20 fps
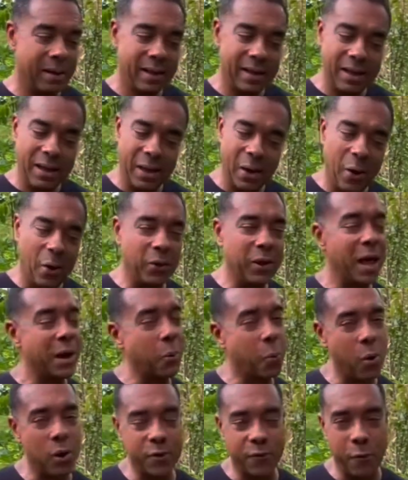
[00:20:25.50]
whole lot of
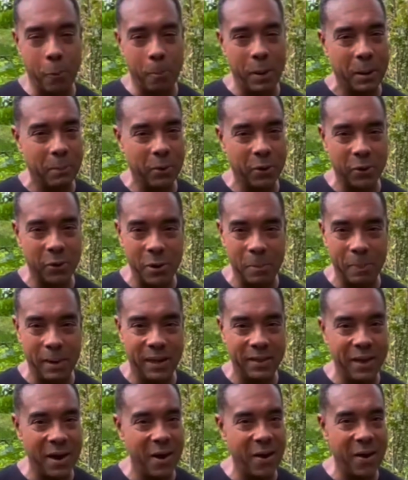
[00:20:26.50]
wonderful people are going to be
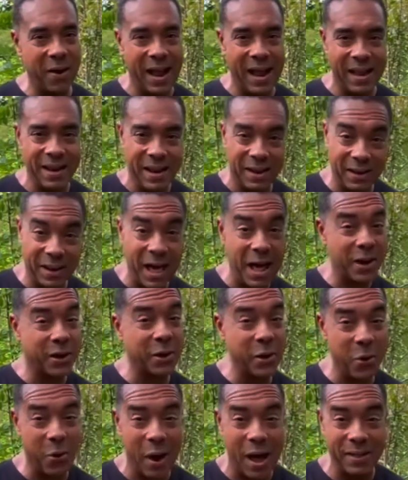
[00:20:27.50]
there, and a lot of
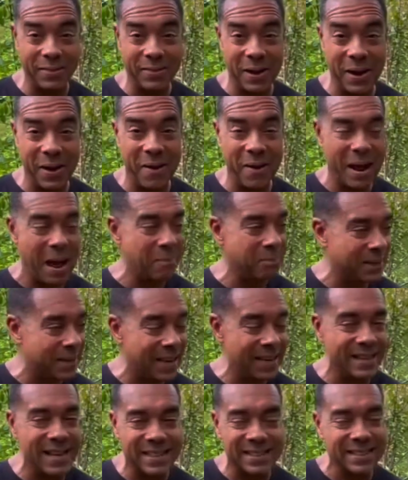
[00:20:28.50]
you out there. I'm
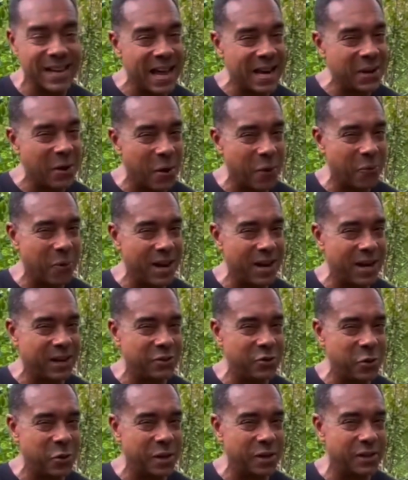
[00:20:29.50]
getting excited already, as
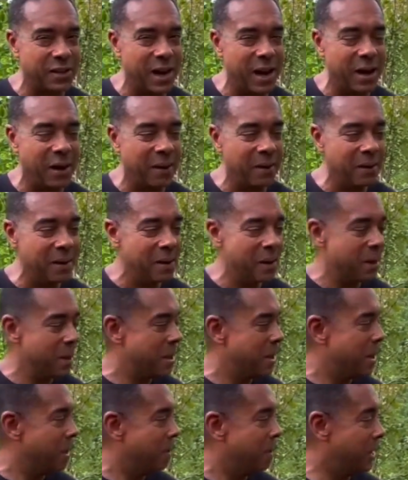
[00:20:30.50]
you can tell.
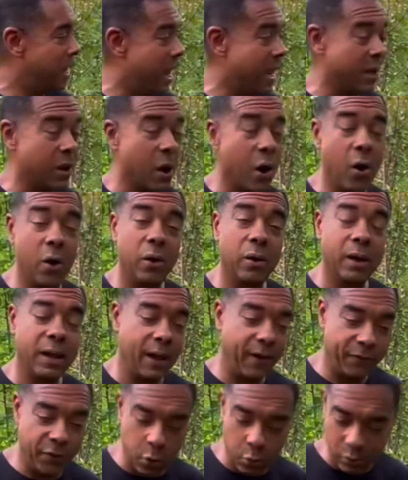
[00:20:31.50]
But hey, y'all,
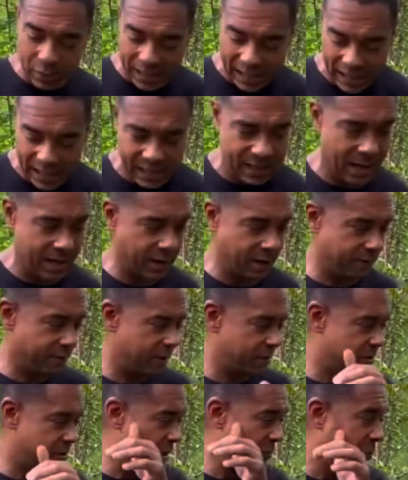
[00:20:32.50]
if you need any of the
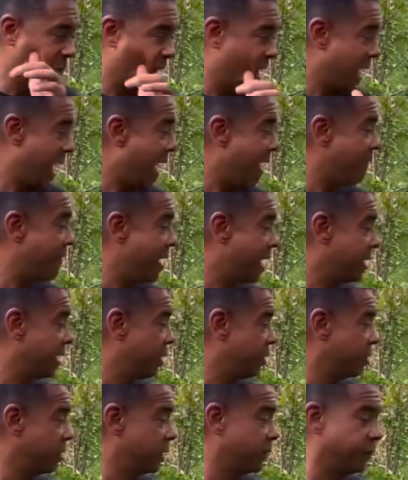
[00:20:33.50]
stuff we have out here
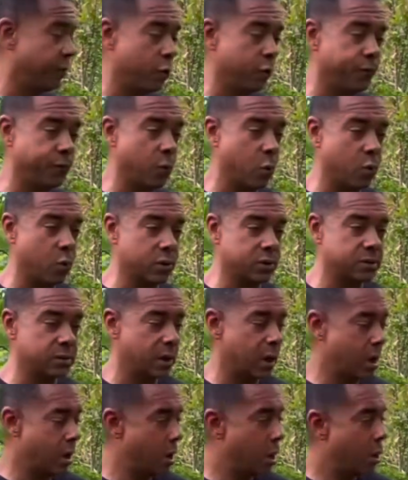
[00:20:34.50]
in this food forest,
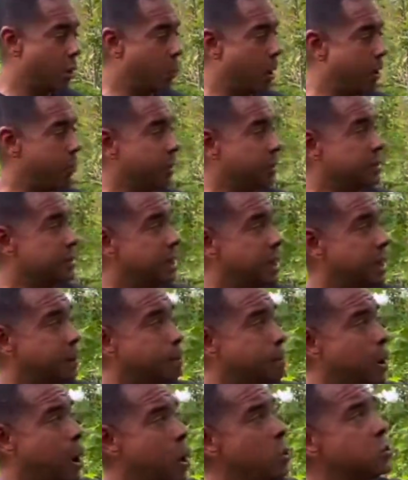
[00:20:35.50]
whether it's the
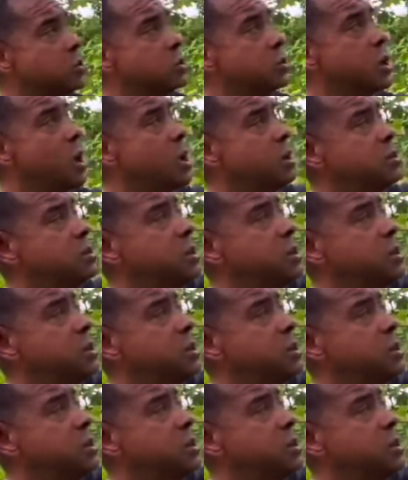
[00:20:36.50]
bone sauce, you can